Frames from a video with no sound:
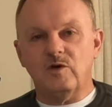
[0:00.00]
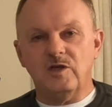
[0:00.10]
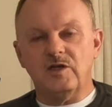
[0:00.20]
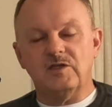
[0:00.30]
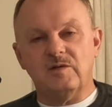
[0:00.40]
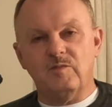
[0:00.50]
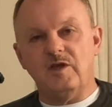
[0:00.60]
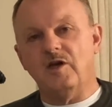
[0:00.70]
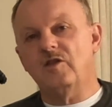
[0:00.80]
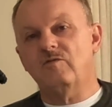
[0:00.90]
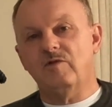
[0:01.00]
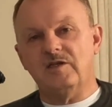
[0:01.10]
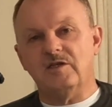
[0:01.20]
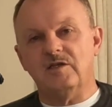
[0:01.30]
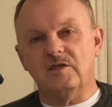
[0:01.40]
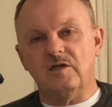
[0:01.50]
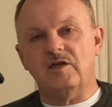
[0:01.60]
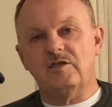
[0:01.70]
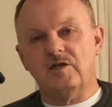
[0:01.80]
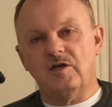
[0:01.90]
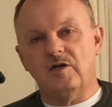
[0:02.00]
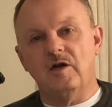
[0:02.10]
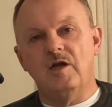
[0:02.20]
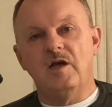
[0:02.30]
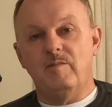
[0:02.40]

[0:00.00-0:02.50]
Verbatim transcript: want to look at some of the other reasons that I share